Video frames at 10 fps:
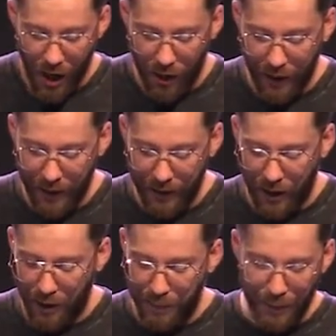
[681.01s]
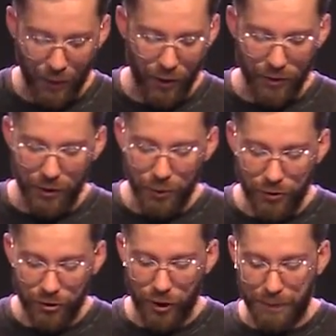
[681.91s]
All right, uh, people
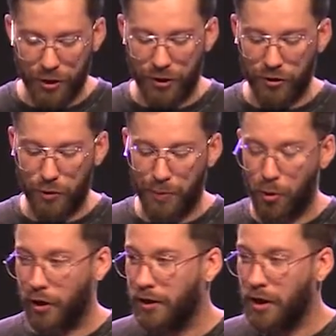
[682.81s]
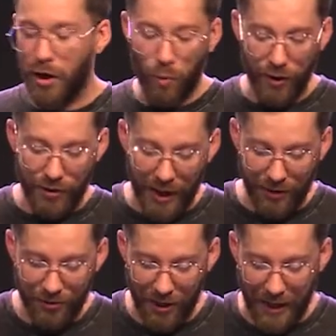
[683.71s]
use scripture to support what they
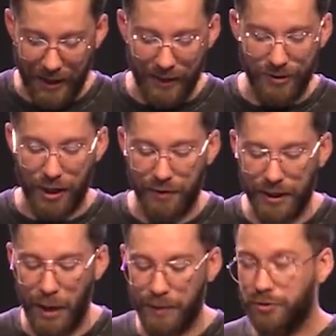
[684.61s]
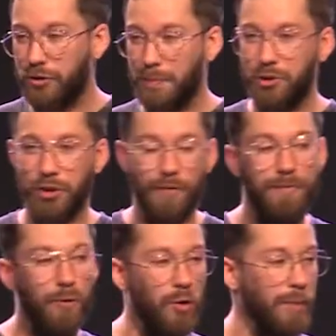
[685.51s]
think instead of allowing scripture to
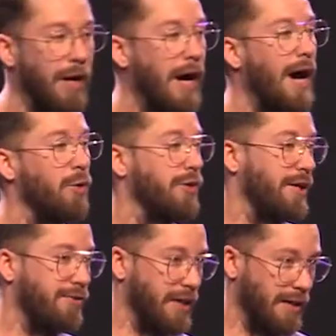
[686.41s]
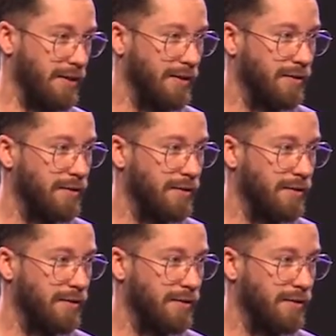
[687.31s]
form how they think.